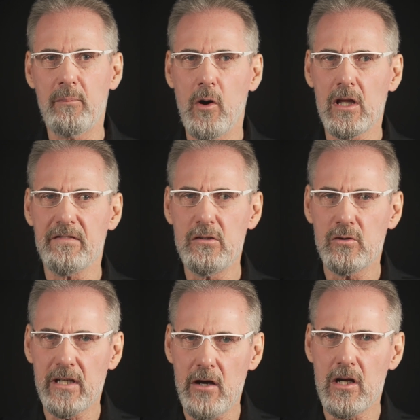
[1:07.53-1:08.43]

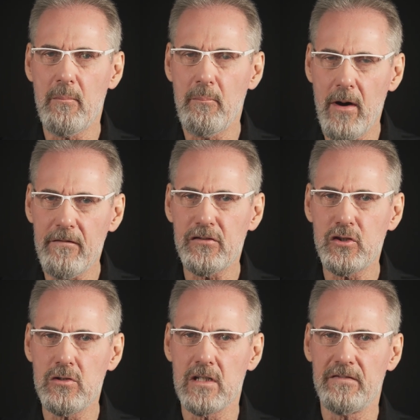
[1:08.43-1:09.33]
polyphenol count above
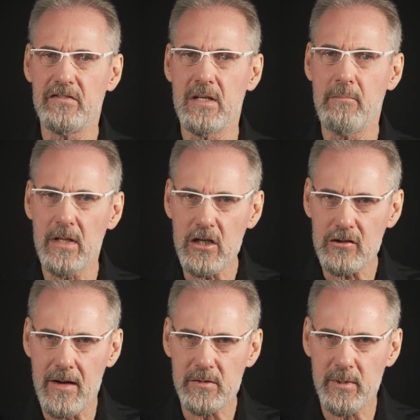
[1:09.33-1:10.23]
250
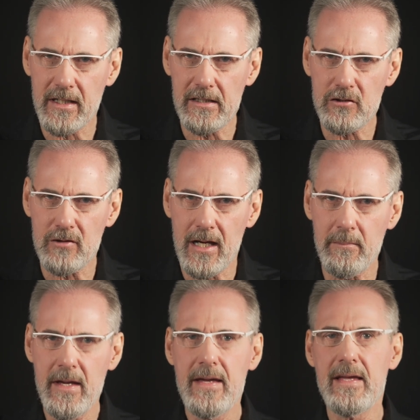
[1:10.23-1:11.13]
milligrams per kilogram